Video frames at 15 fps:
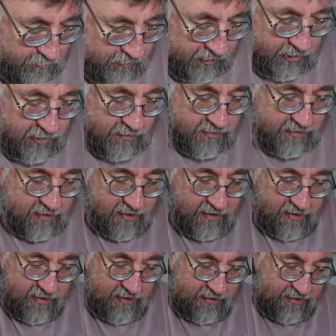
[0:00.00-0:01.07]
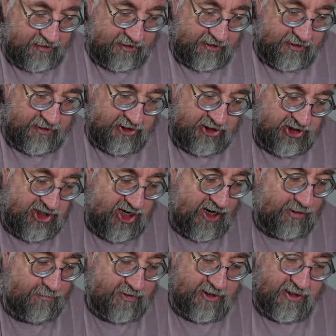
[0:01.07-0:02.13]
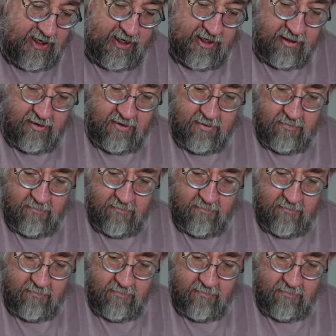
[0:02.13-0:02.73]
because these shapes here,